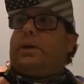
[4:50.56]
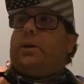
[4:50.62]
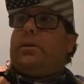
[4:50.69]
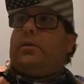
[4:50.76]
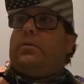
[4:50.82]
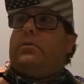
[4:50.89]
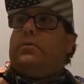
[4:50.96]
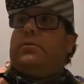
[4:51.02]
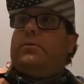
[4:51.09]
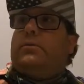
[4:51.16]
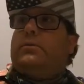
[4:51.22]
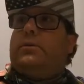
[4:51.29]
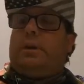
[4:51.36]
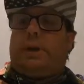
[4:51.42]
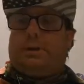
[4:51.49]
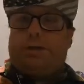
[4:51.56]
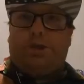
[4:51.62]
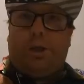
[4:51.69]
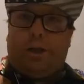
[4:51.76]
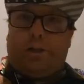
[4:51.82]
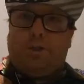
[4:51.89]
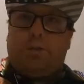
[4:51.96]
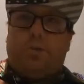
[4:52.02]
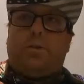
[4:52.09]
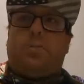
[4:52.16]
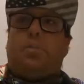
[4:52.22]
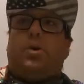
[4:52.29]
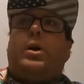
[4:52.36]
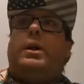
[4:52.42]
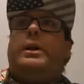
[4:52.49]
know, and change their
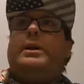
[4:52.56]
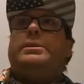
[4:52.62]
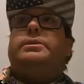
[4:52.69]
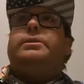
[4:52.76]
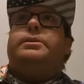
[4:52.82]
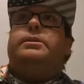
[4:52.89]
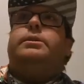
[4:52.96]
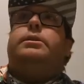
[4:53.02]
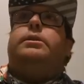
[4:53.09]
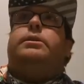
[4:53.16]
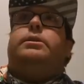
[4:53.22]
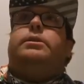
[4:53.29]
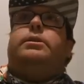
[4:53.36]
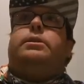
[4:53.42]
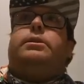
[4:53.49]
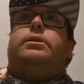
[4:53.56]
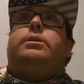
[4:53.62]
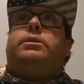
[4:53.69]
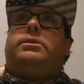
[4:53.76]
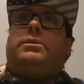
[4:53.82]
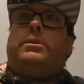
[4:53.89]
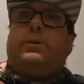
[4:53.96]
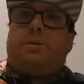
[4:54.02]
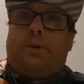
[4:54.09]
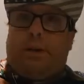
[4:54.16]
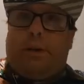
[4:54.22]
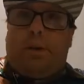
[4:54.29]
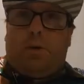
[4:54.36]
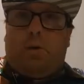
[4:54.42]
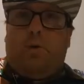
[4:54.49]
brains,
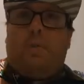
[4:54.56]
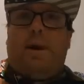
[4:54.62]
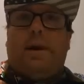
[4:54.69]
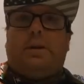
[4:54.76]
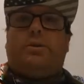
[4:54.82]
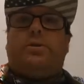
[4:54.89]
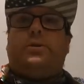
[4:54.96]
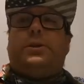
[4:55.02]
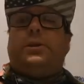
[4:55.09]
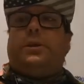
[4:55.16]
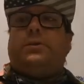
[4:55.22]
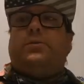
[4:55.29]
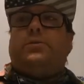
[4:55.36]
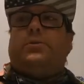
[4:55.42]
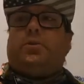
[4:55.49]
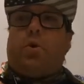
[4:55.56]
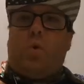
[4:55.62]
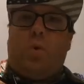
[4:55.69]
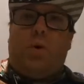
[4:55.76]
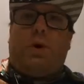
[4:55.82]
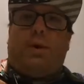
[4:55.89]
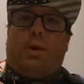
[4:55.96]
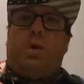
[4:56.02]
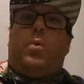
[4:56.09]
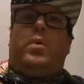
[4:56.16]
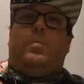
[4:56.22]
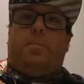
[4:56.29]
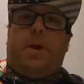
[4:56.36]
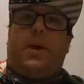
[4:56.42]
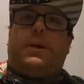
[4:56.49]
then they'll actually quit
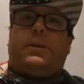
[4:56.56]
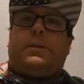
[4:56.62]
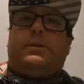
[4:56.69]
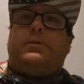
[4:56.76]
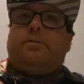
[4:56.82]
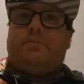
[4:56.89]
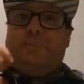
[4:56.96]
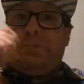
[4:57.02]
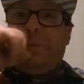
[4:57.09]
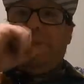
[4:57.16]
going back to